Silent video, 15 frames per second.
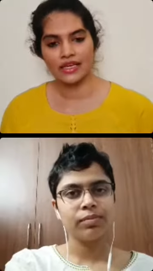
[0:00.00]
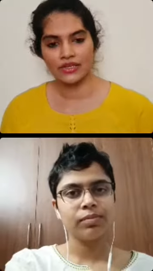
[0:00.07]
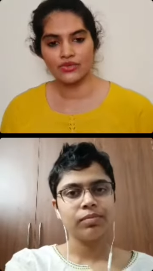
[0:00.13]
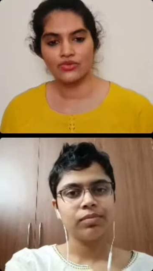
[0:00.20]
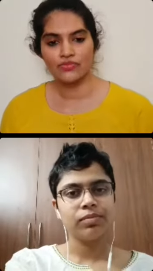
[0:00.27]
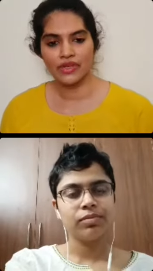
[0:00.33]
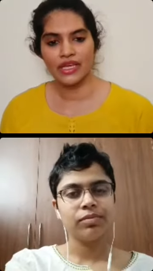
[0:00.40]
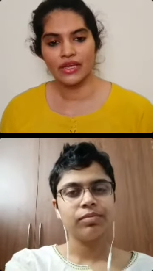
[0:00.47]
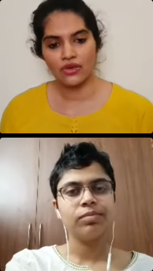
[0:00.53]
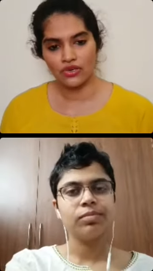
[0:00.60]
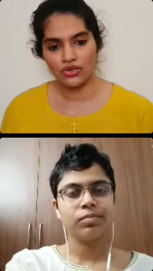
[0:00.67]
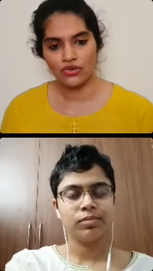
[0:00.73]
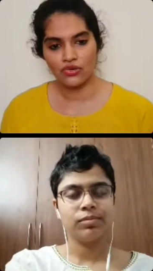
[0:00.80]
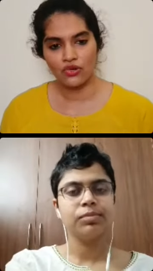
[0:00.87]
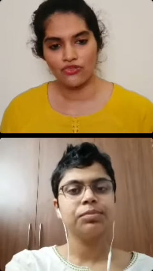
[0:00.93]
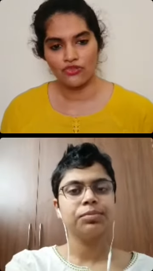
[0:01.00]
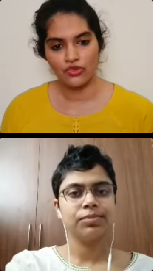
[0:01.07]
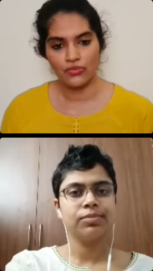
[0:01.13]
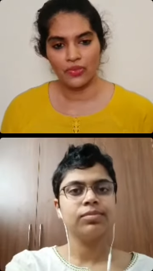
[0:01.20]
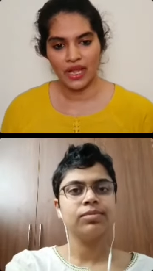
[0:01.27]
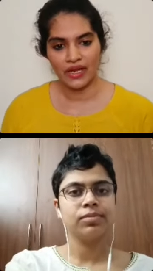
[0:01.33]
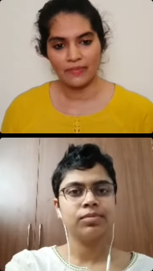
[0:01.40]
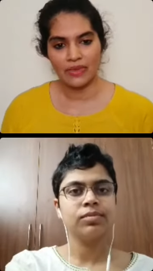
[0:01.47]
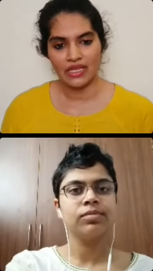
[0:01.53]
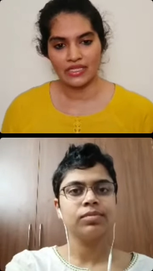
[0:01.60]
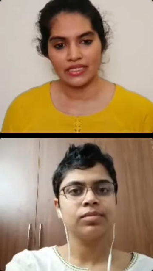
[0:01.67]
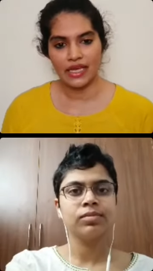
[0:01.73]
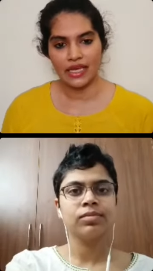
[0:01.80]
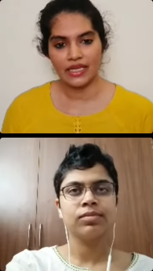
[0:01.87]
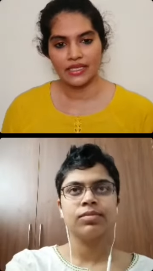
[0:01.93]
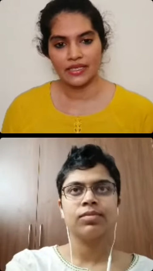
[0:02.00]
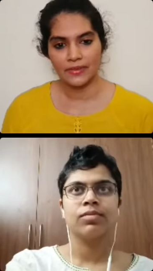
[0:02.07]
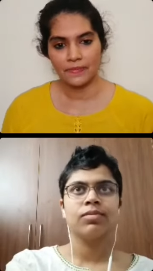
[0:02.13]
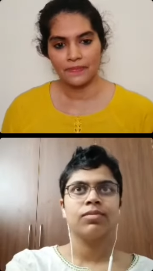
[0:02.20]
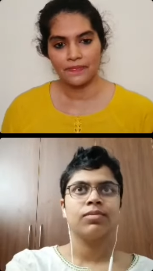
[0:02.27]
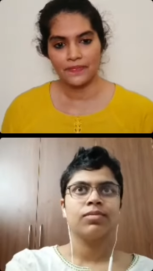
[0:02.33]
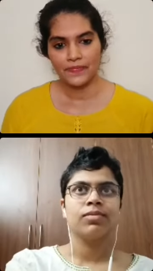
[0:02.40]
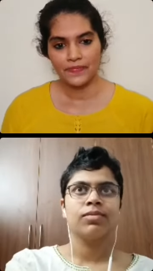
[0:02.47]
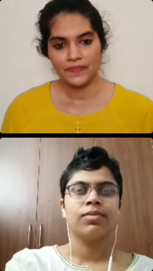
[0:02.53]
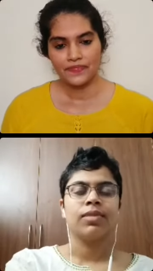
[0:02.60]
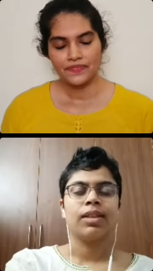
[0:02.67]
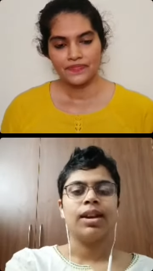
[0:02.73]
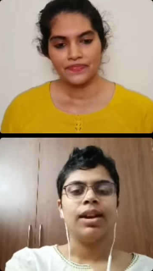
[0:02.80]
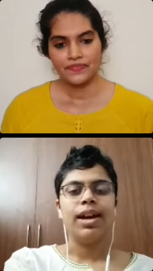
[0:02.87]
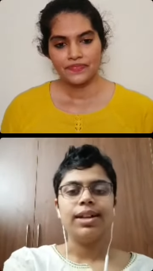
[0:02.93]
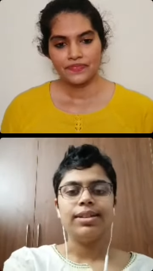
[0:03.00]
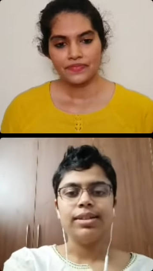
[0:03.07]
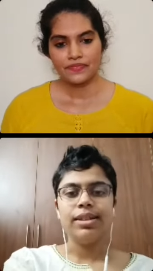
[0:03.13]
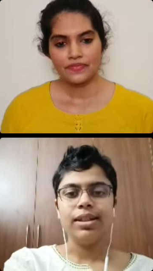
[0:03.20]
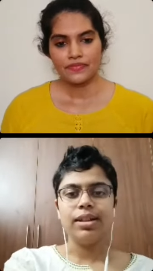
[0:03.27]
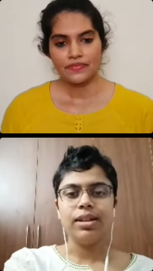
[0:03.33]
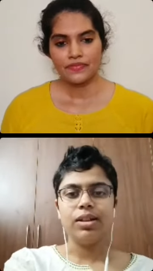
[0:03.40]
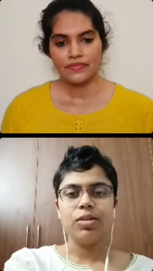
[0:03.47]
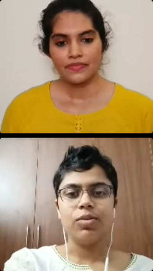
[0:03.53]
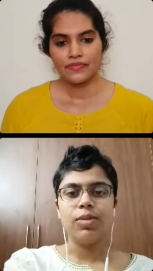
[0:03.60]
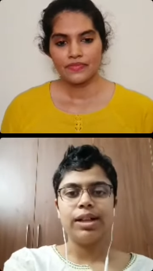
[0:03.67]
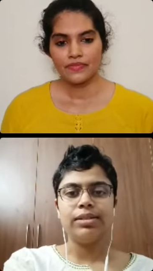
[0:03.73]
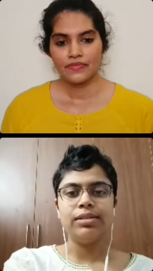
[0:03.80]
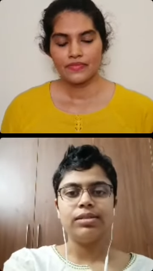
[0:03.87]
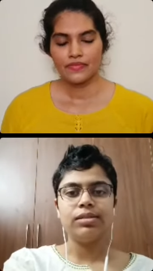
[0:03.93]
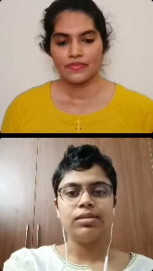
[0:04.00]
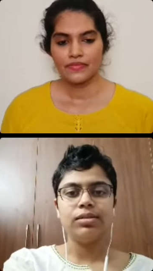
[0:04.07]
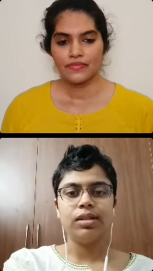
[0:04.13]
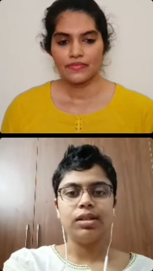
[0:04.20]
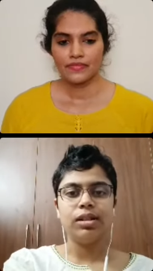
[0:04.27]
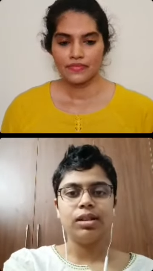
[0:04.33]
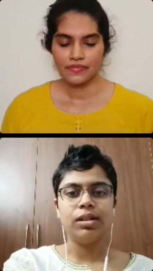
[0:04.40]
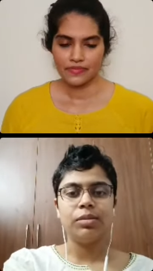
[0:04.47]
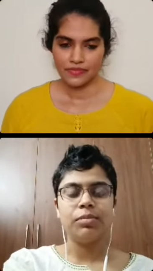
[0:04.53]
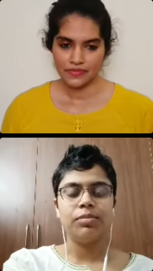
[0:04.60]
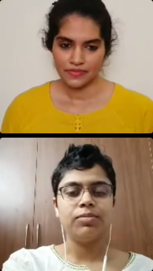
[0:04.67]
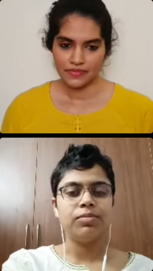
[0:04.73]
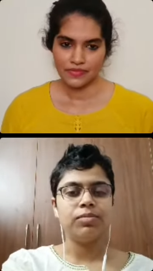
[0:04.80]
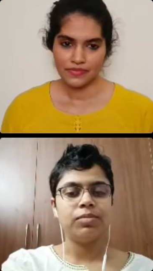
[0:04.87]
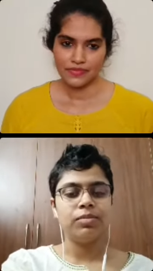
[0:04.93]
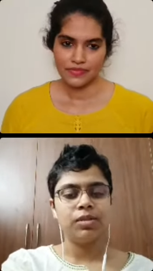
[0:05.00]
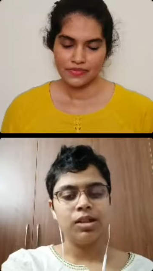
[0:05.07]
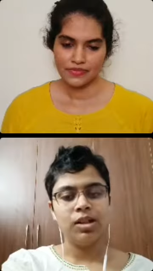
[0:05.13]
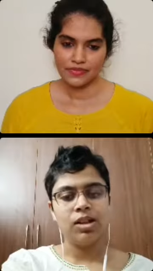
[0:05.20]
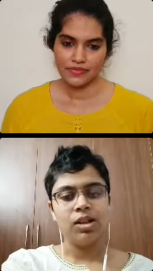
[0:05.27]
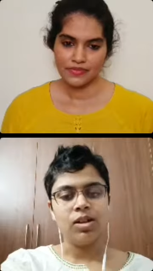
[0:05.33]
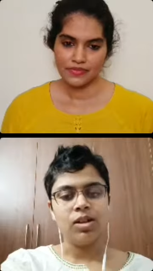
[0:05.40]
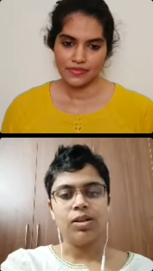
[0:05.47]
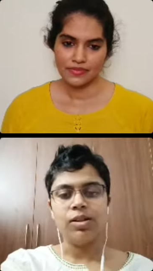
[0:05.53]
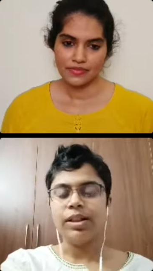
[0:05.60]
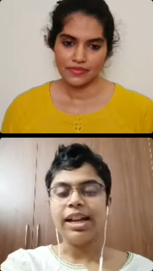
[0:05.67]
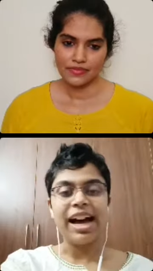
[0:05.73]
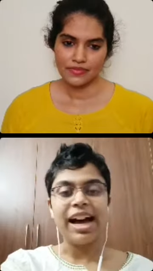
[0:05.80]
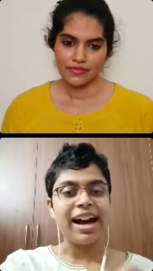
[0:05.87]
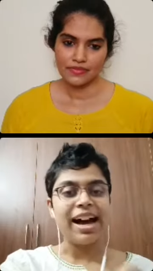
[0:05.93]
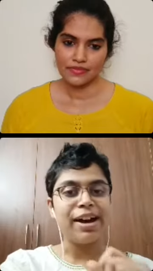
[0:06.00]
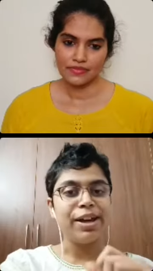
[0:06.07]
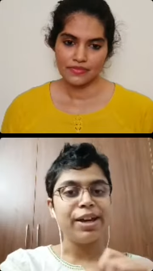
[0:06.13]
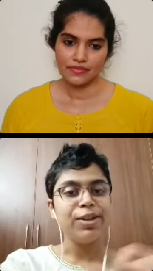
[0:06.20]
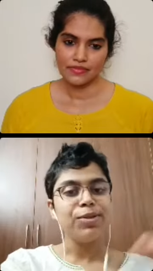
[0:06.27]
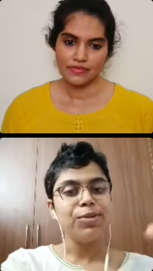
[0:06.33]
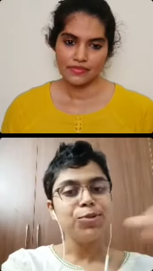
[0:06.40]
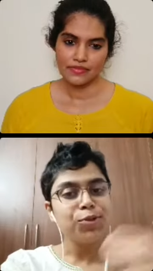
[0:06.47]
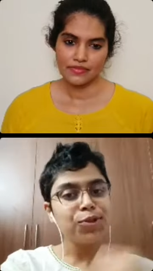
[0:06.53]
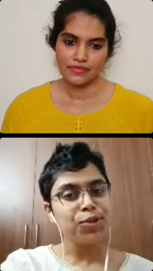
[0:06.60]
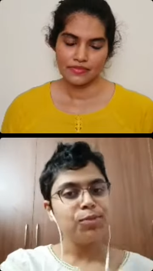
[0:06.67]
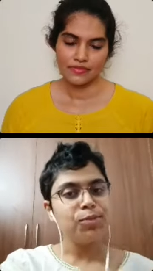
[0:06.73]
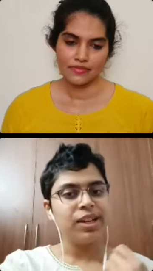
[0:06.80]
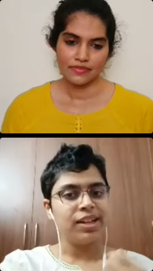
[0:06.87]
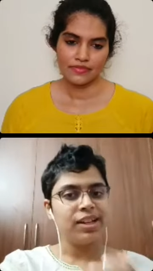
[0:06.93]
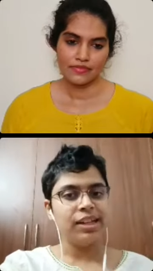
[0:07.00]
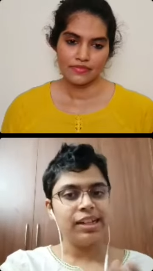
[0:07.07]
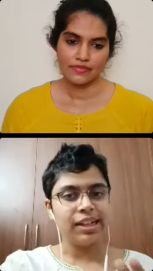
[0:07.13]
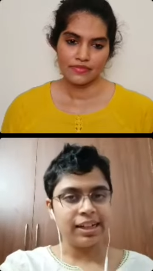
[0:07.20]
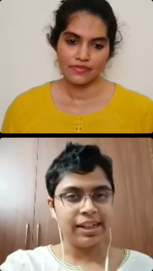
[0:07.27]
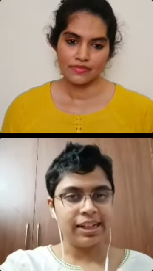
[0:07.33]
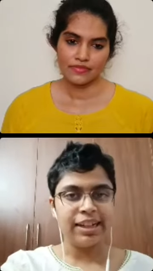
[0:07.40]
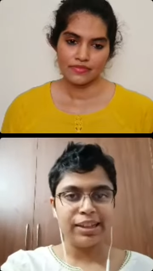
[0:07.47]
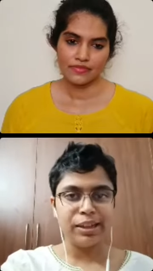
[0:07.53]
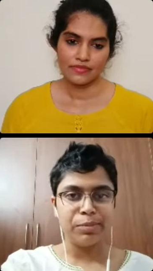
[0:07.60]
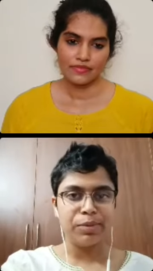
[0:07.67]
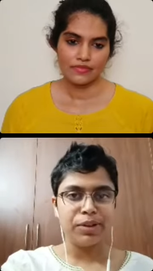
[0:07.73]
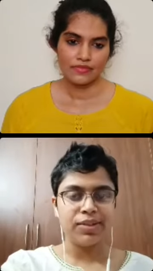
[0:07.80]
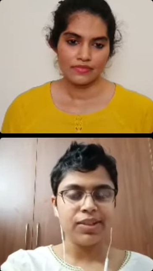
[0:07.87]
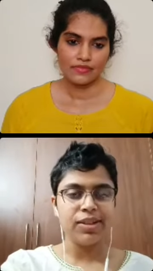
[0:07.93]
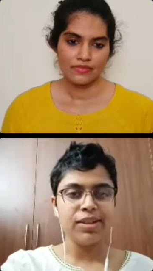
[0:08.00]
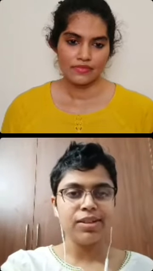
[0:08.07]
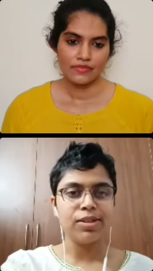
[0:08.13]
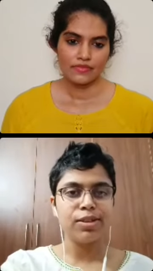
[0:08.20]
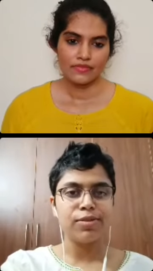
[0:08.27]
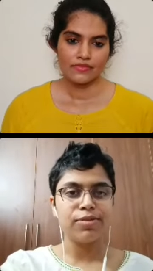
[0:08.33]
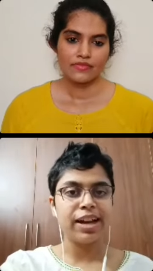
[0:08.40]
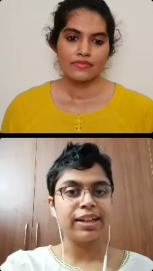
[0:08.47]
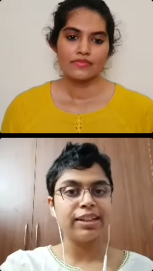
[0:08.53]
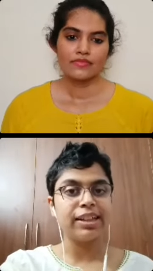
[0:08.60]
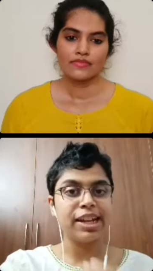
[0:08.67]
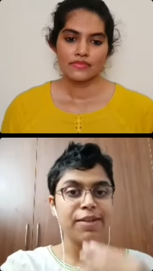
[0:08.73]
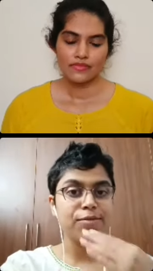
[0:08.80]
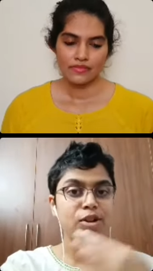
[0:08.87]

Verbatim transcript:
Speaker 1: and to being on a whole food plant-based diet?
Speaker 2: I think one. Um, I used to be a really unhealthy person. So the fact that I've